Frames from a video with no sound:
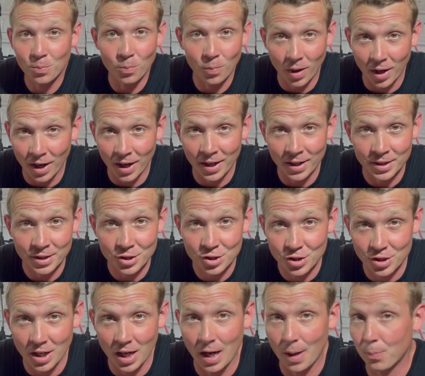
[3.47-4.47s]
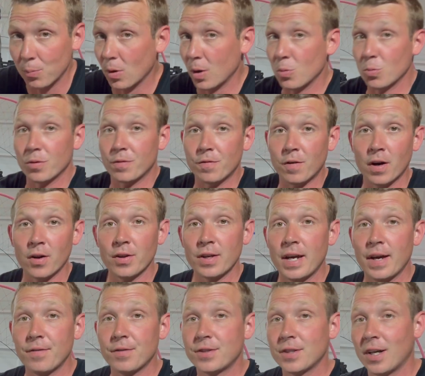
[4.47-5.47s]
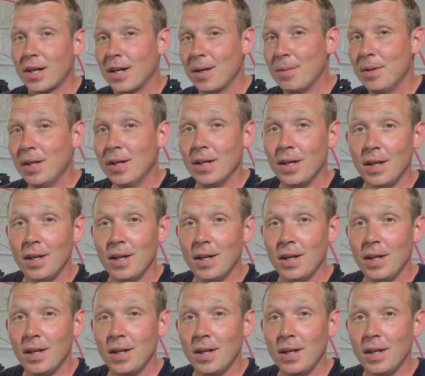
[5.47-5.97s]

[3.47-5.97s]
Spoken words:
my shop, right? We finally have the time.